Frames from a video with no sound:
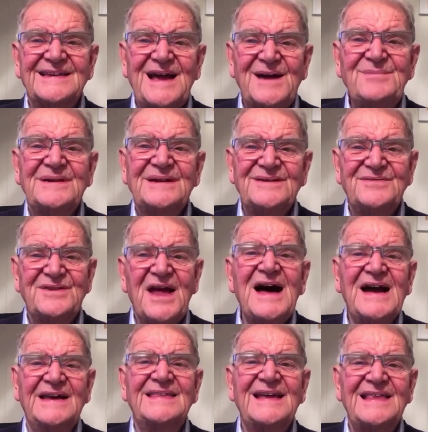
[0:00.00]
coming of
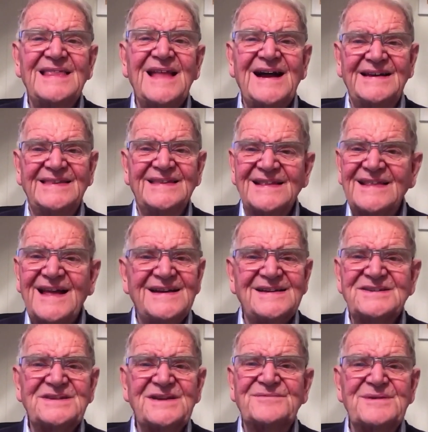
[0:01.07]
light that
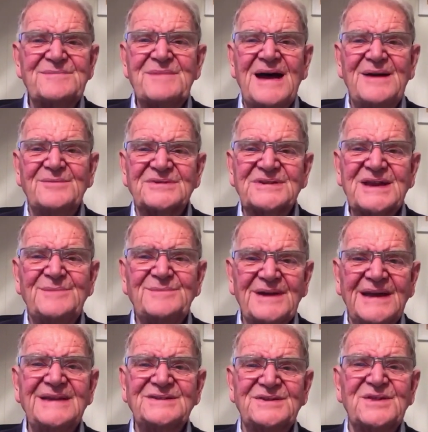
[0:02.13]
lightens every man, was coming
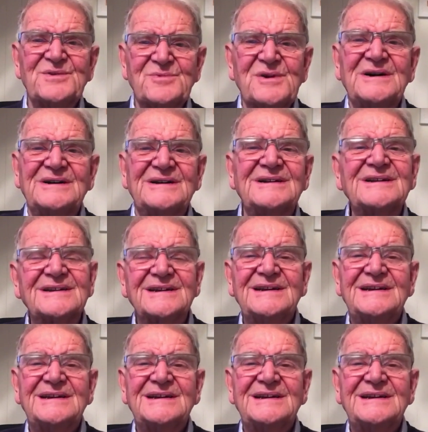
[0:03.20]
into the world.